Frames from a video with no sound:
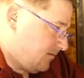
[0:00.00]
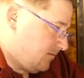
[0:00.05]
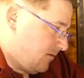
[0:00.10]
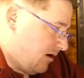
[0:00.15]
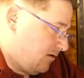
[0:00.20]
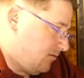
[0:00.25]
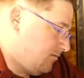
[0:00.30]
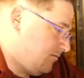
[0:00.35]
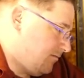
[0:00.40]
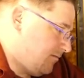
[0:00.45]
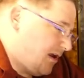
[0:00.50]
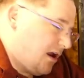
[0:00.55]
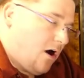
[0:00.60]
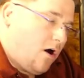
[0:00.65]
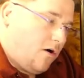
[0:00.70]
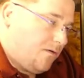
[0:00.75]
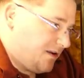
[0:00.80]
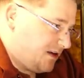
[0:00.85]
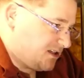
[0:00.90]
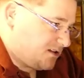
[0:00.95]
Well, they,
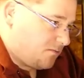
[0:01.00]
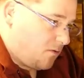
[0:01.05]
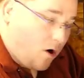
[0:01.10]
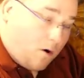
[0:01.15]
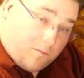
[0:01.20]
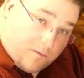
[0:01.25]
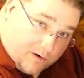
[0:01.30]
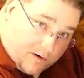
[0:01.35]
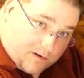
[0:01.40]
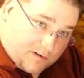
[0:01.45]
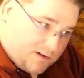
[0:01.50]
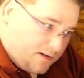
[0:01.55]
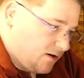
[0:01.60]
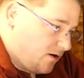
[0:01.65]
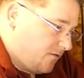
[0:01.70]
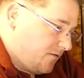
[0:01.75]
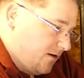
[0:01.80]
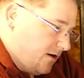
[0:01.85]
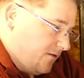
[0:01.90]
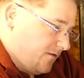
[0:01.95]
all these small printers can
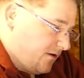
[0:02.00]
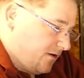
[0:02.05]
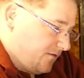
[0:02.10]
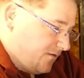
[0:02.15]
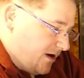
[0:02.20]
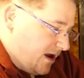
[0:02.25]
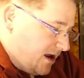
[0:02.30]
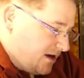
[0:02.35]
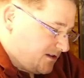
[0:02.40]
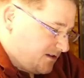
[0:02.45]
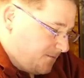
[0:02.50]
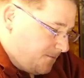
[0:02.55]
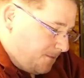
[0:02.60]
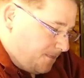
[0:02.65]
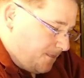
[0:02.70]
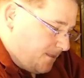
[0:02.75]
go very, very fast.